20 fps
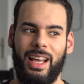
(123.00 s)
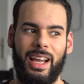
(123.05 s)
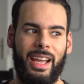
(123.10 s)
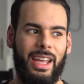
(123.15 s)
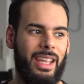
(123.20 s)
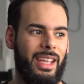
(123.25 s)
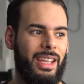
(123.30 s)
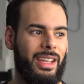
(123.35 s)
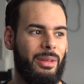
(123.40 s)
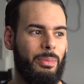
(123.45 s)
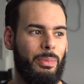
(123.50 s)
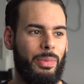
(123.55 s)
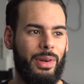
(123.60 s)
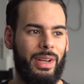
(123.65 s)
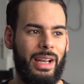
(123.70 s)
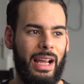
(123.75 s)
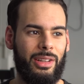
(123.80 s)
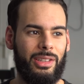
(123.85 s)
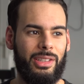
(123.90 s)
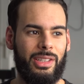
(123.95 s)
like
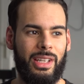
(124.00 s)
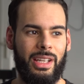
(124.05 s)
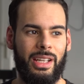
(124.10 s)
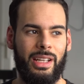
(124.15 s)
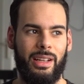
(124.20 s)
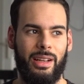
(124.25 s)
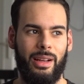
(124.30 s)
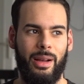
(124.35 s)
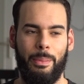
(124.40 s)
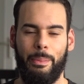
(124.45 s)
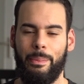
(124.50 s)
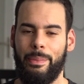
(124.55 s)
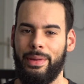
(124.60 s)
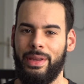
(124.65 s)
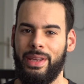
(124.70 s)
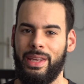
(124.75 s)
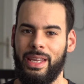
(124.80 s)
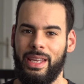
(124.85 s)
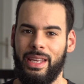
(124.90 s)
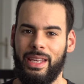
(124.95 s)
pronouncing a
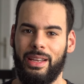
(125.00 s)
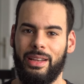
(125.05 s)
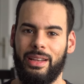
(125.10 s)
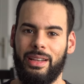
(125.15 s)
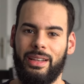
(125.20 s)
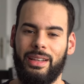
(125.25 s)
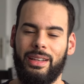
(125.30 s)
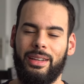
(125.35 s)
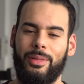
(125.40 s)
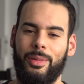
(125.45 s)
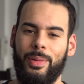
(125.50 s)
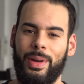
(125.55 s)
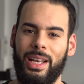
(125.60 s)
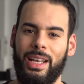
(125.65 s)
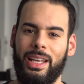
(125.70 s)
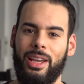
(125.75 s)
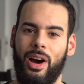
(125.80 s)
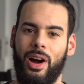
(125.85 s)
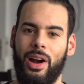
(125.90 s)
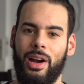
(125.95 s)
P
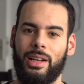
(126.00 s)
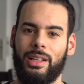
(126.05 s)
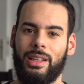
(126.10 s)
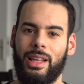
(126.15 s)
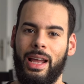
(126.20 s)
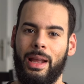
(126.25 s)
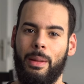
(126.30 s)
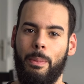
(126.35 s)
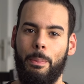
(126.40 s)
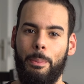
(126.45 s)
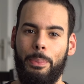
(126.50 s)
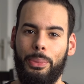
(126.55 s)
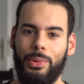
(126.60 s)
really hard, like